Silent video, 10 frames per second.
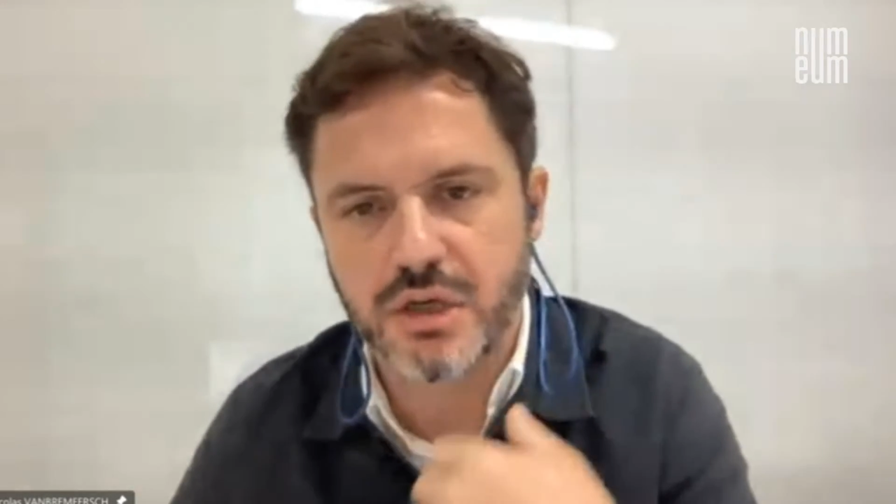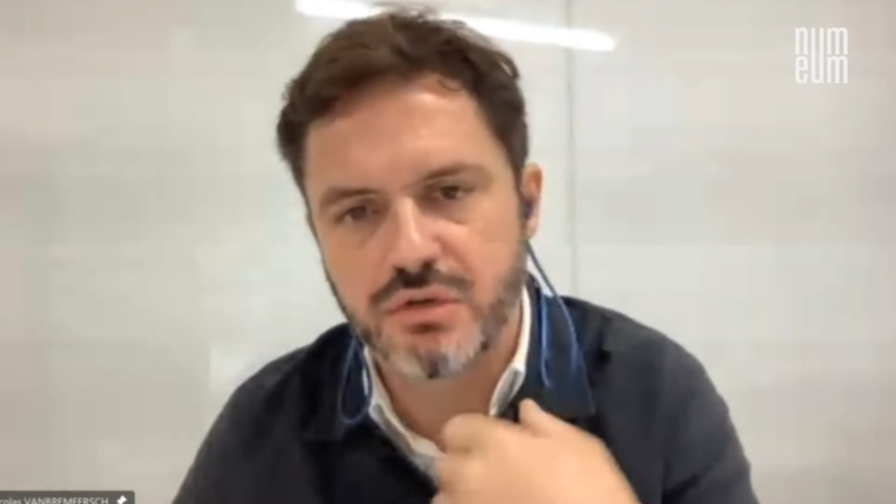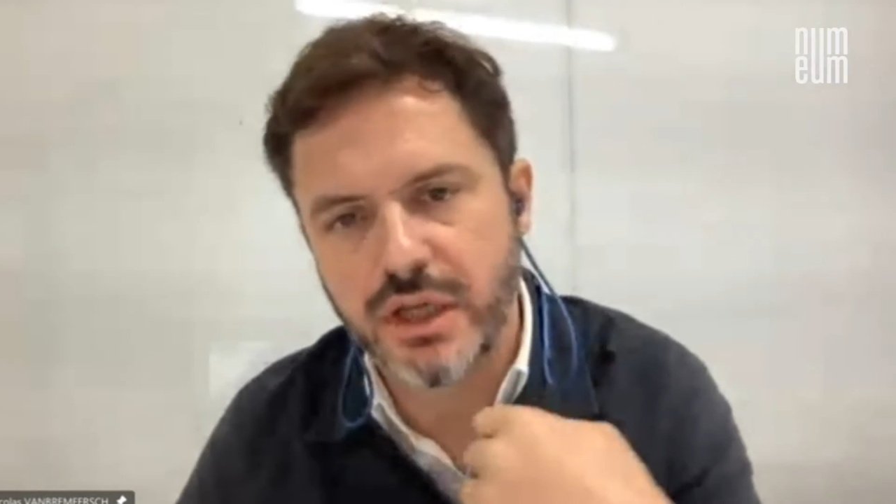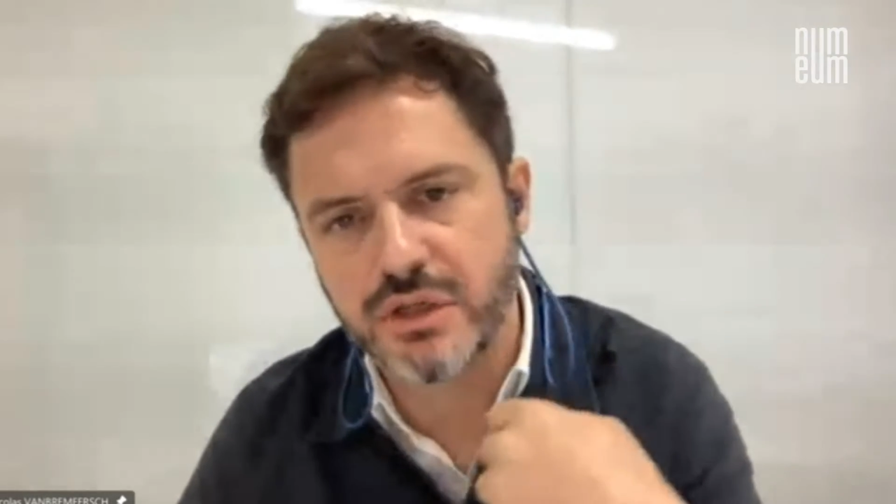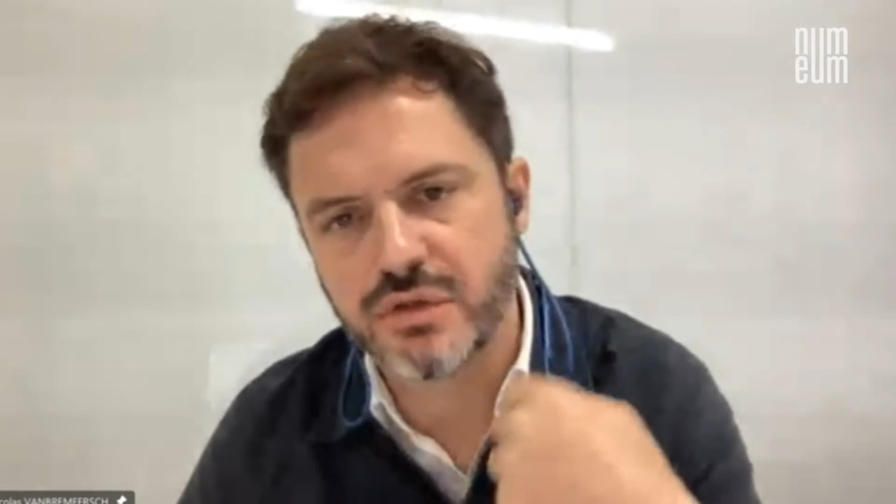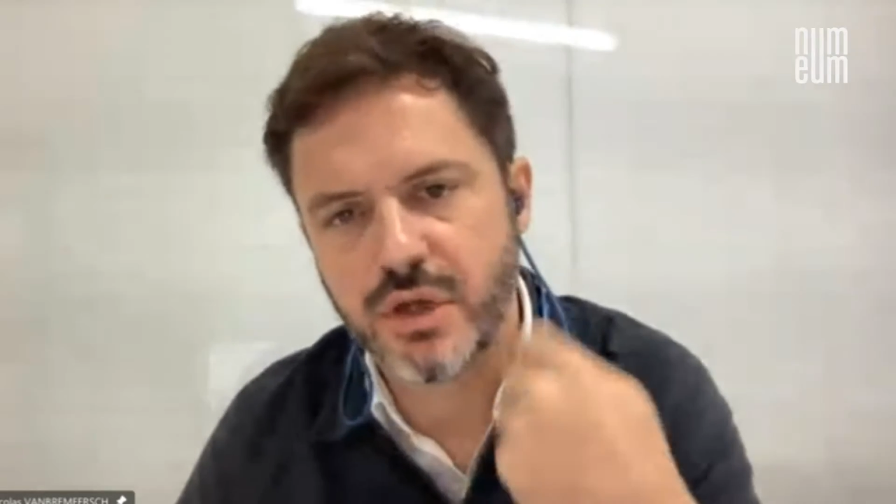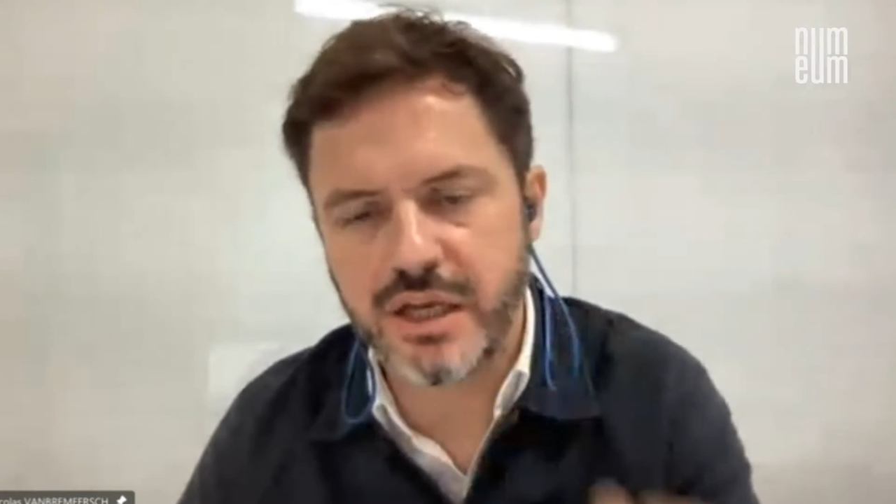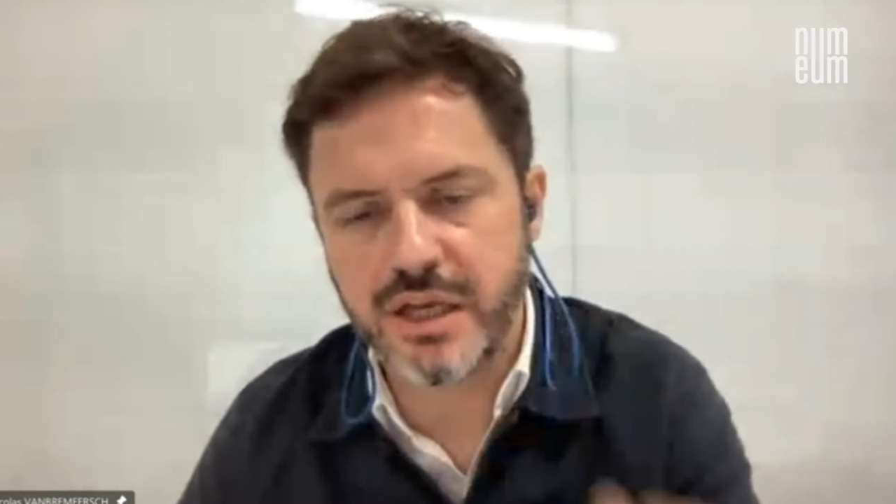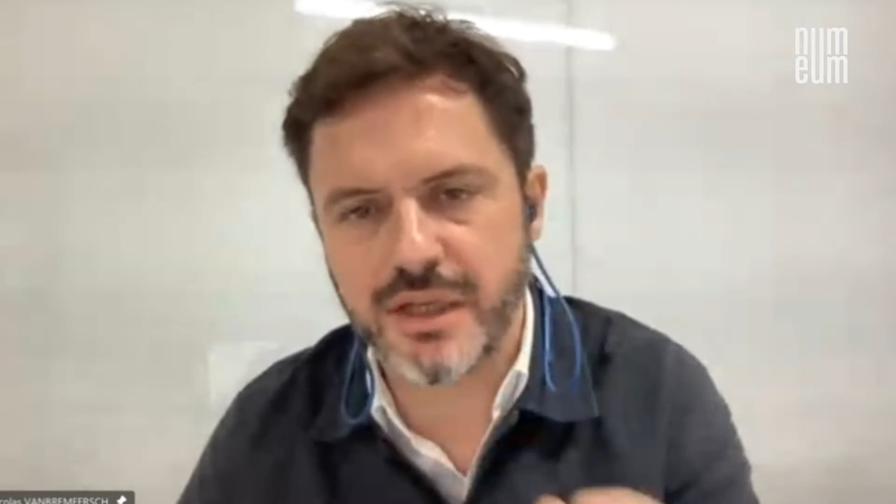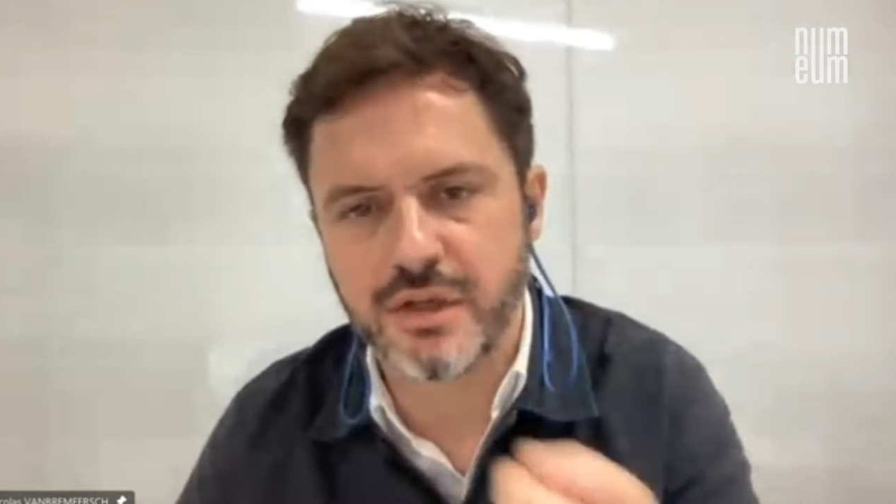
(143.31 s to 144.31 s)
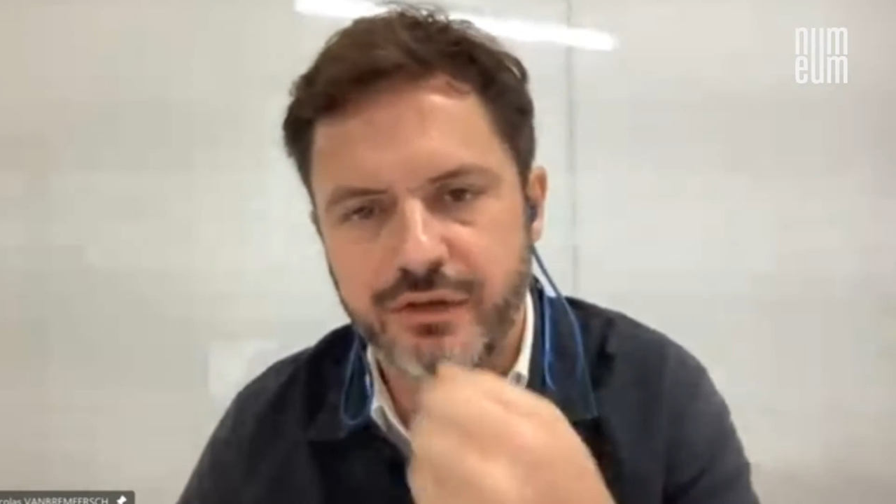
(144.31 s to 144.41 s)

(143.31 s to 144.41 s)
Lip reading: try to animate a